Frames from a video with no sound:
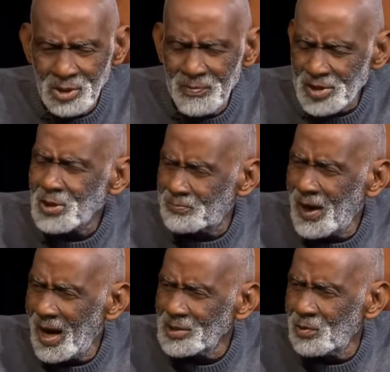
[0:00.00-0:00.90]
You'd be
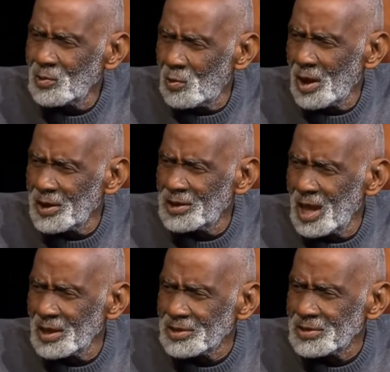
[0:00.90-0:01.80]
surprised what water
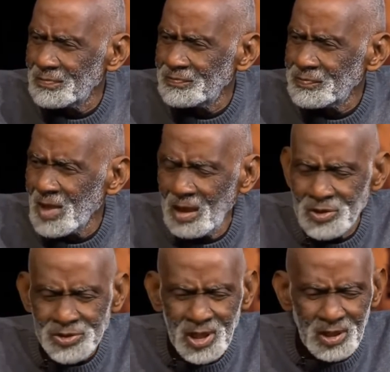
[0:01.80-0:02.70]
does.
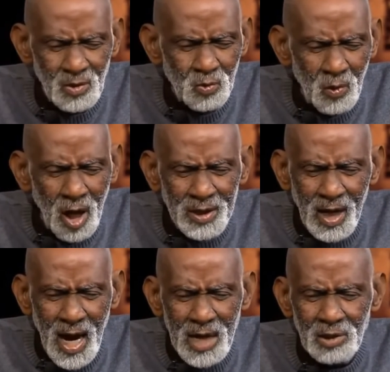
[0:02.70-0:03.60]
You see,
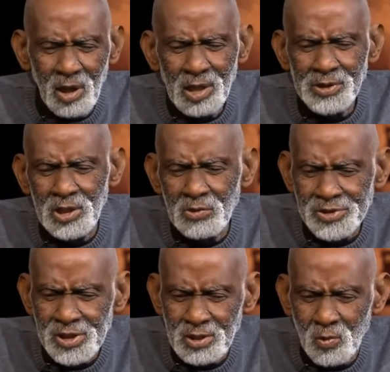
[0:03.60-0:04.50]
water, I learned the
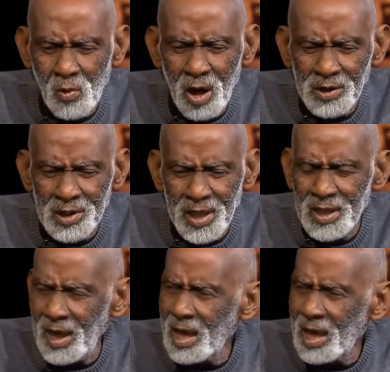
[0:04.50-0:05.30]
uses of water in